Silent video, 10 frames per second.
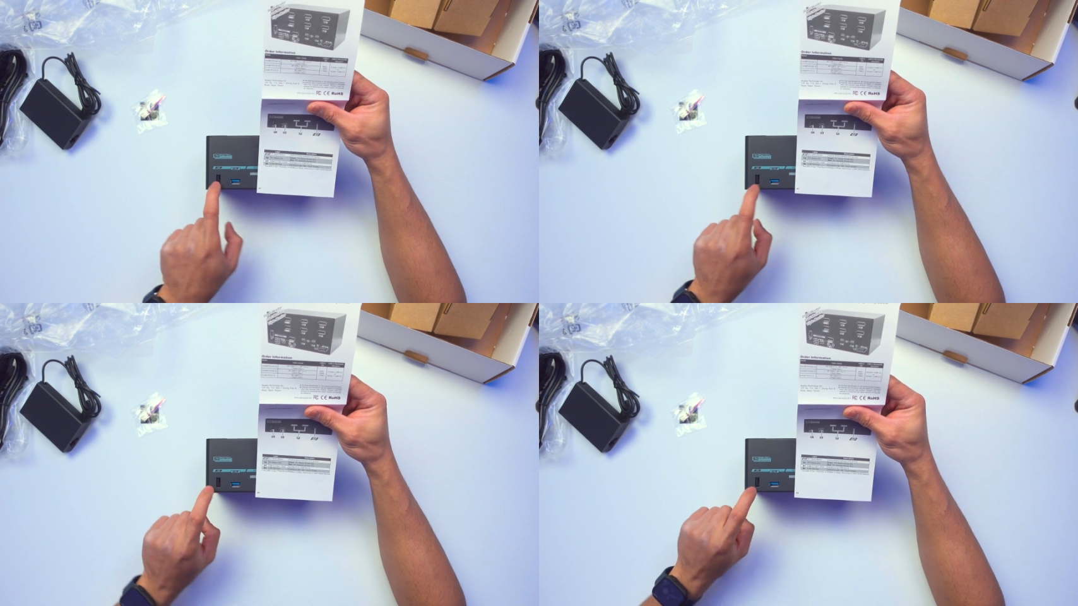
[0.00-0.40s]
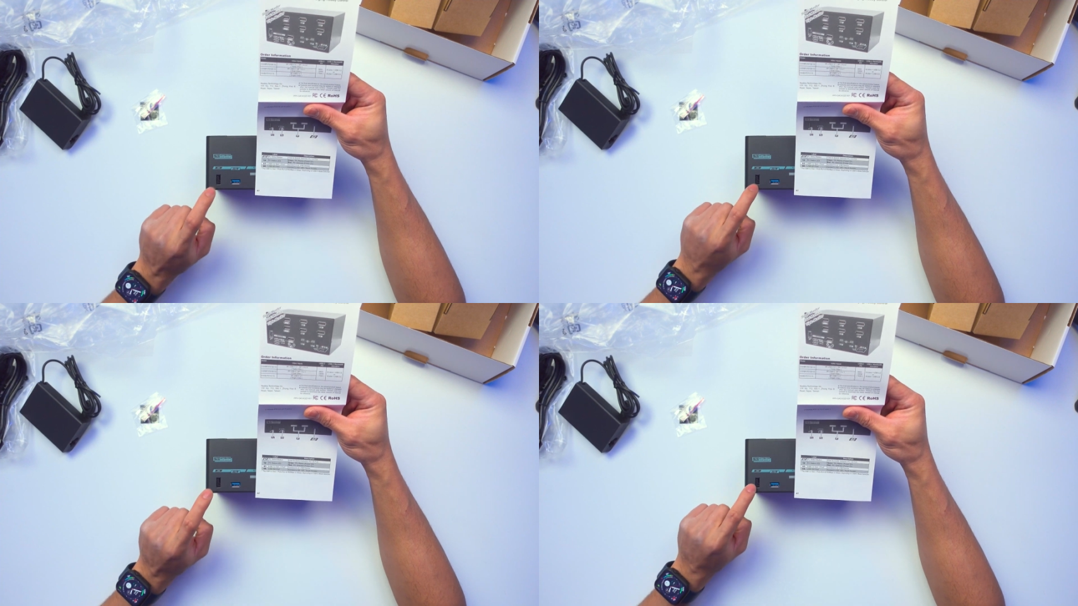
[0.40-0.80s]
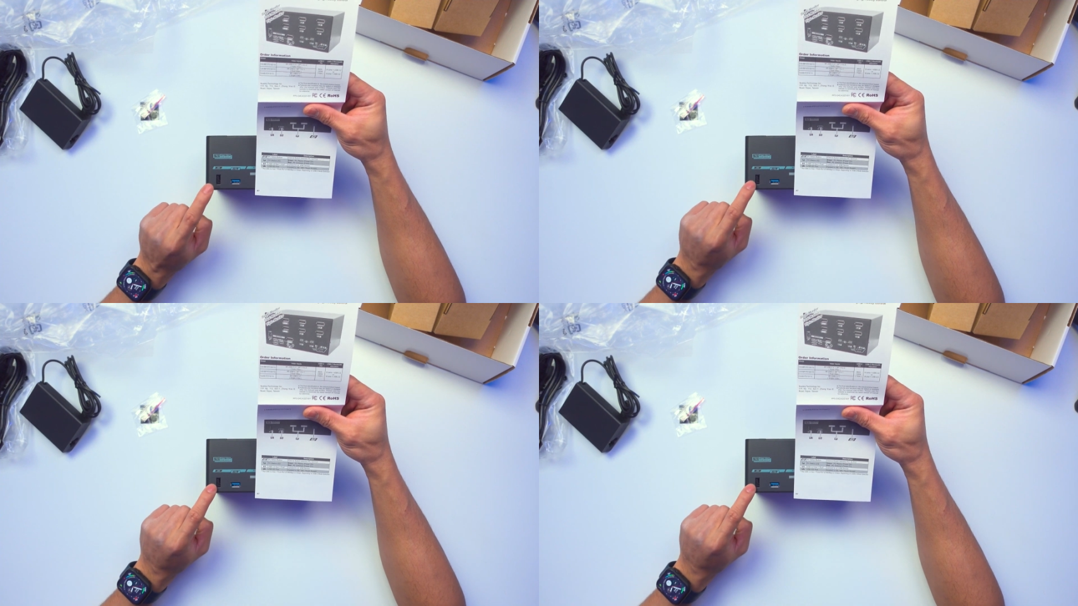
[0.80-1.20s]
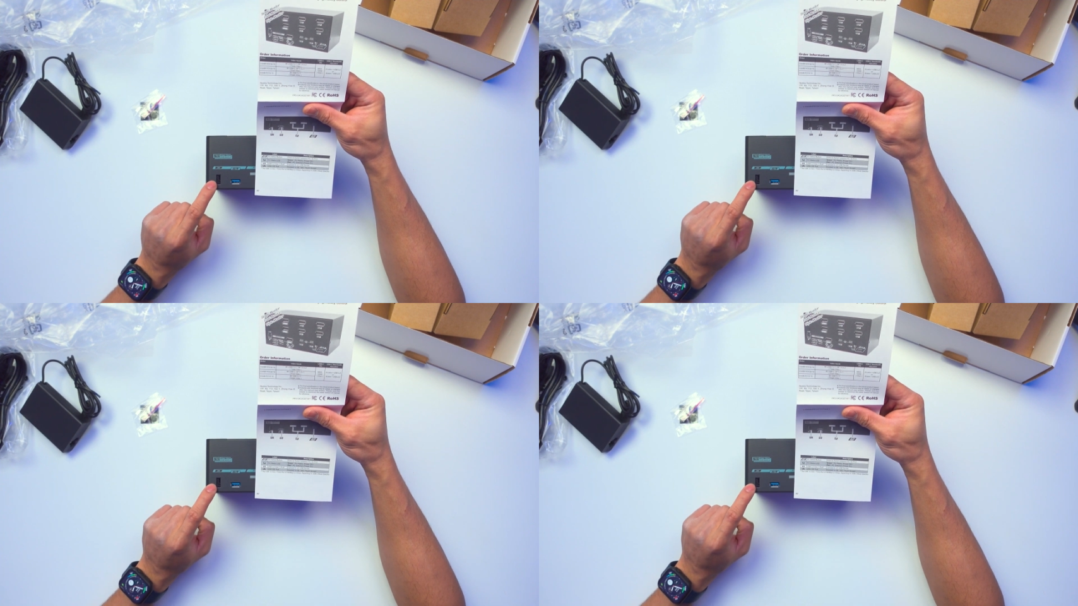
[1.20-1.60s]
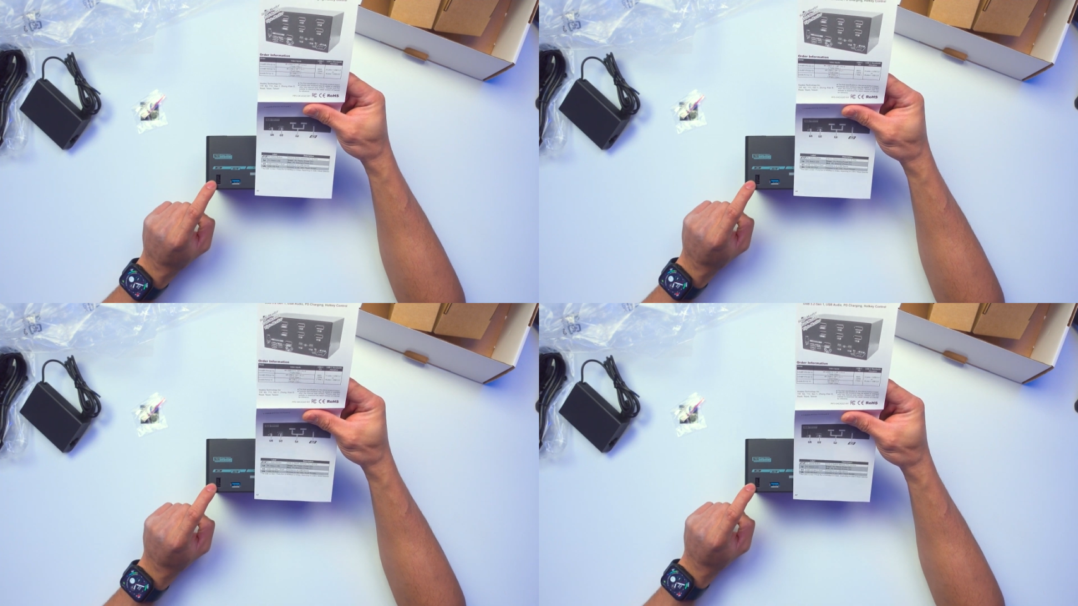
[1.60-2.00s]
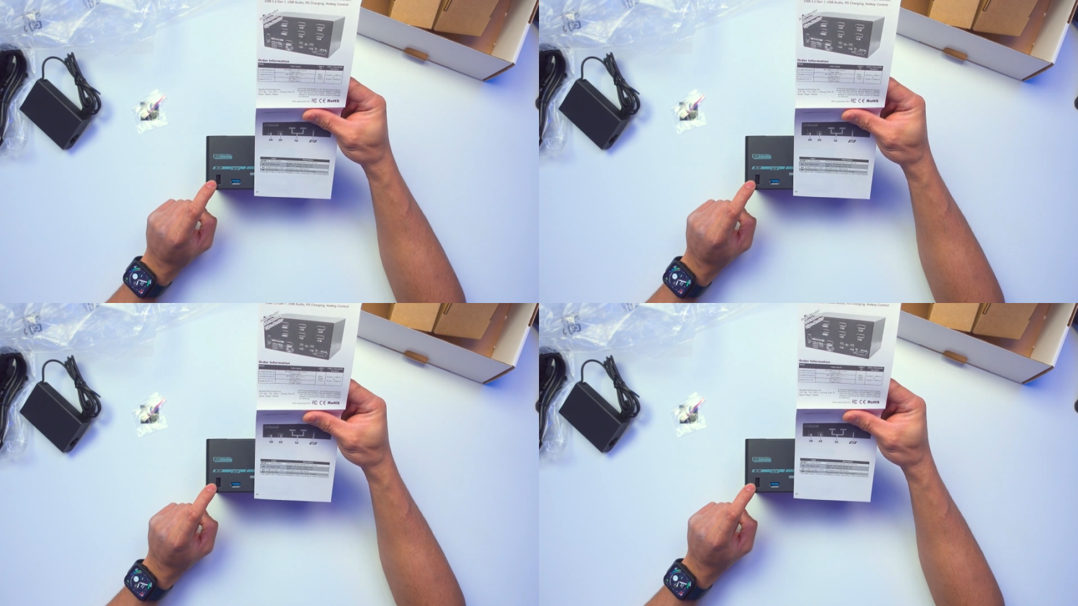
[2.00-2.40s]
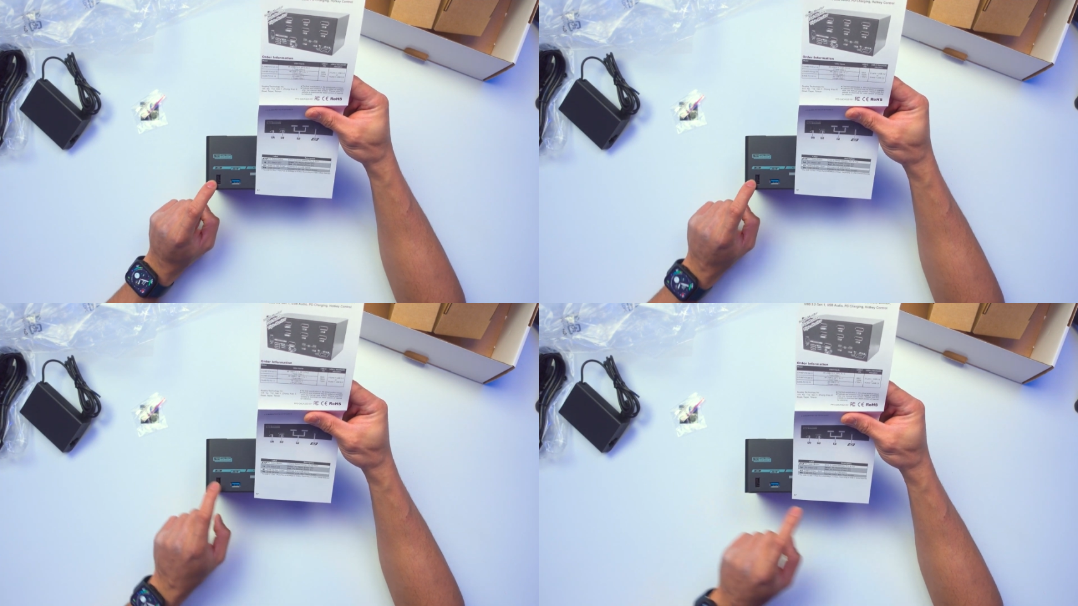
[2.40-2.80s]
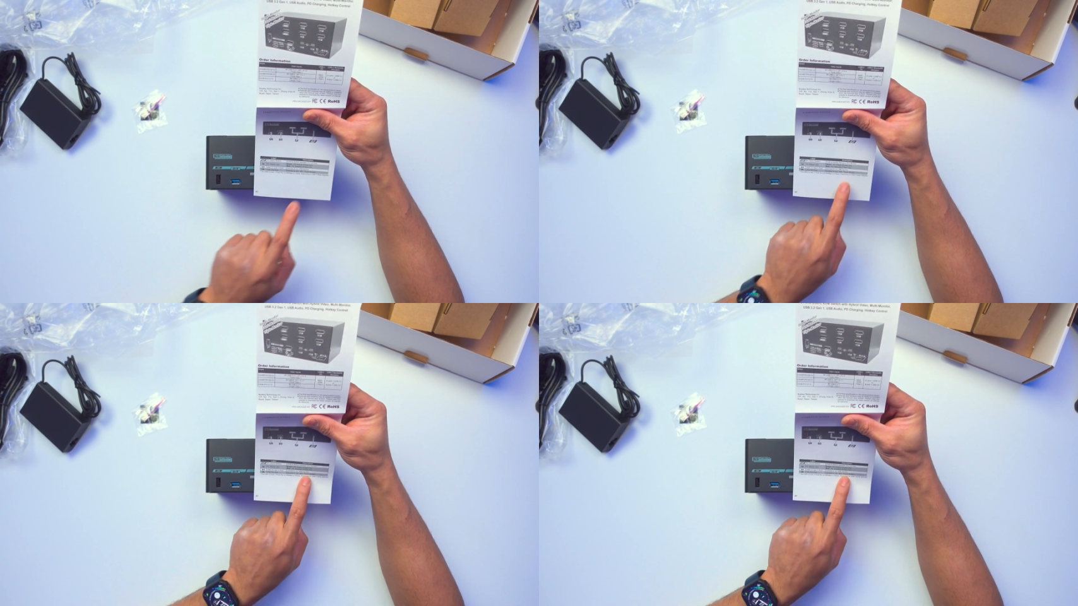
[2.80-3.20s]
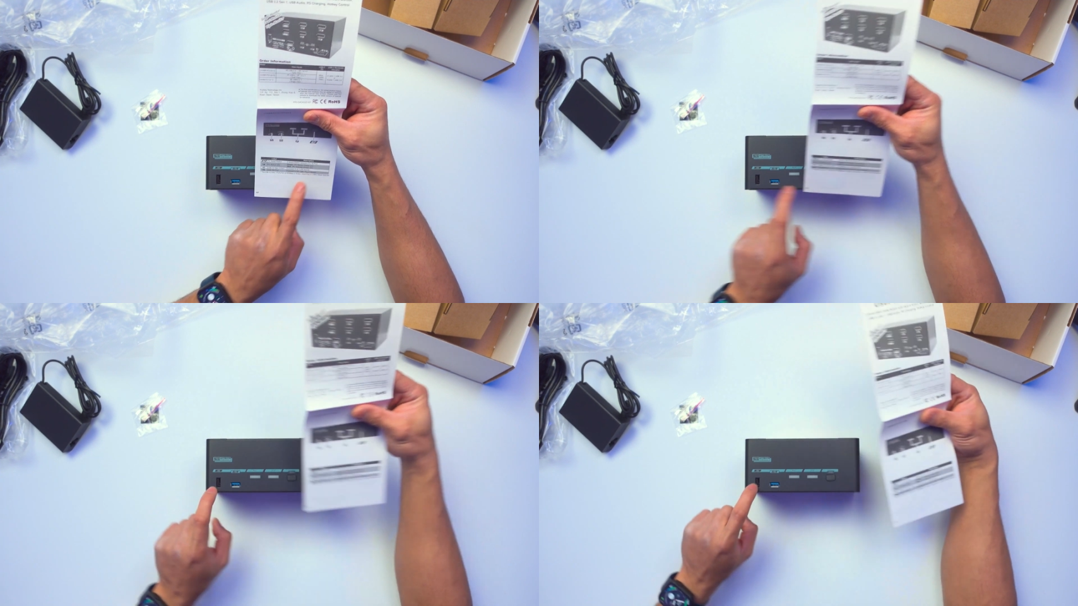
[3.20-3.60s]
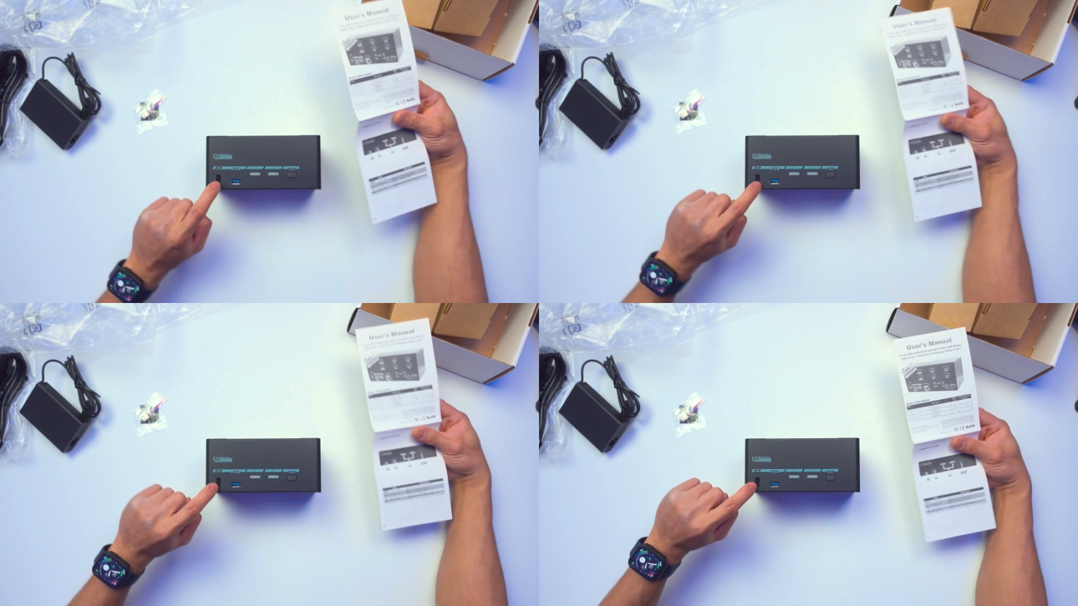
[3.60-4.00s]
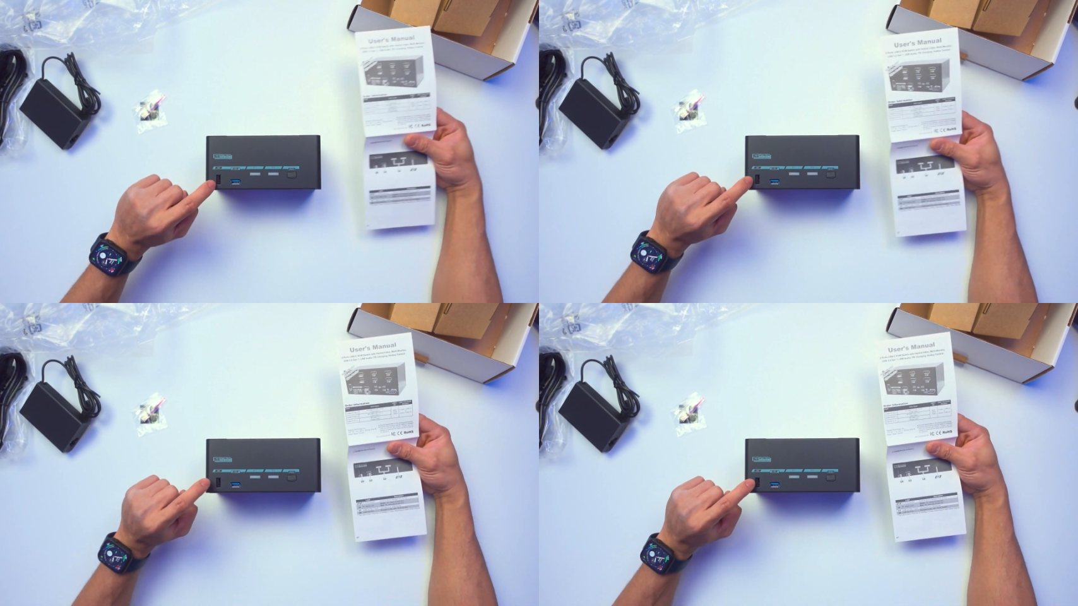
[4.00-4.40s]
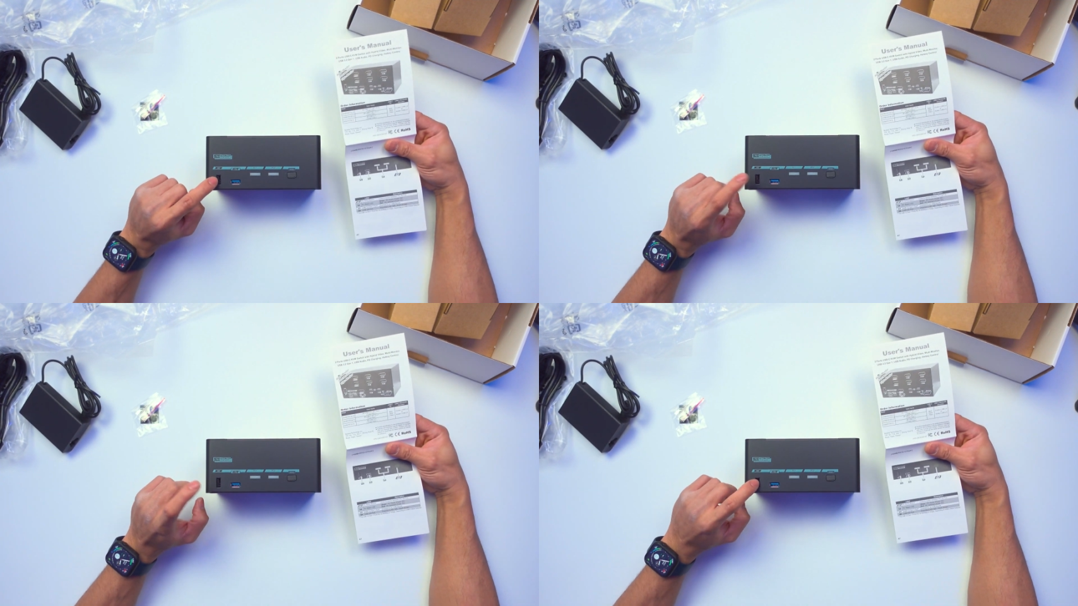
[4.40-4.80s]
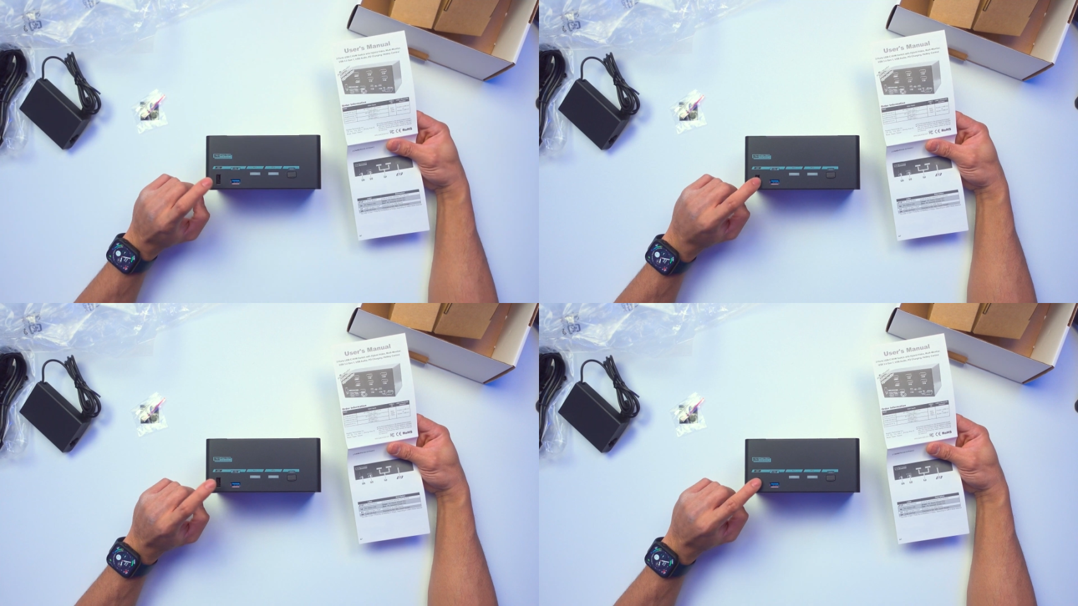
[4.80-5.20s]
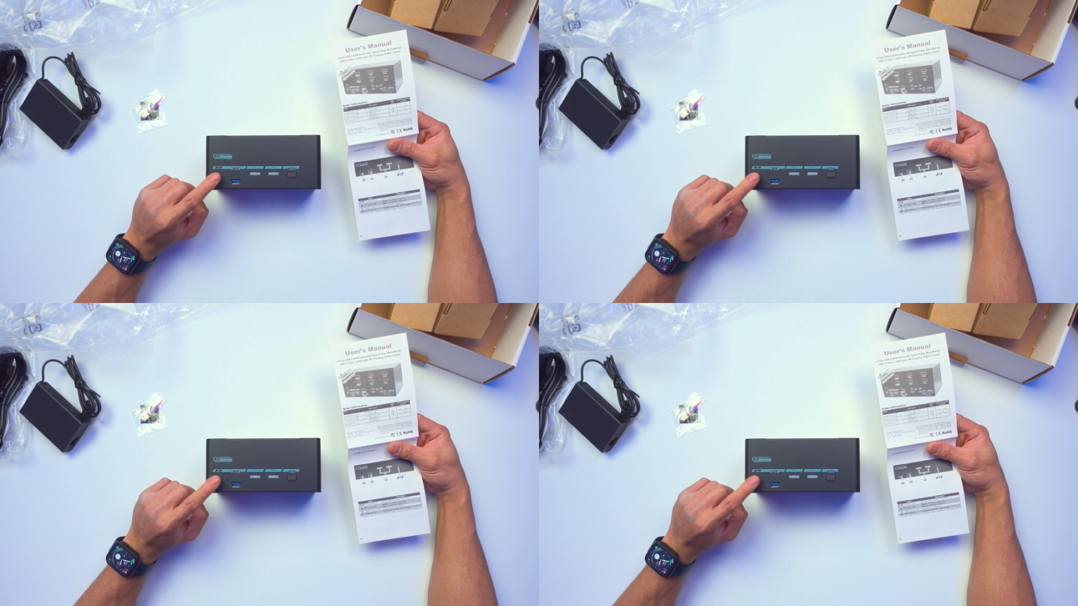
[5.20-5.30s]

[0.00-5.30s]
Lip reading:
(no speaker visible)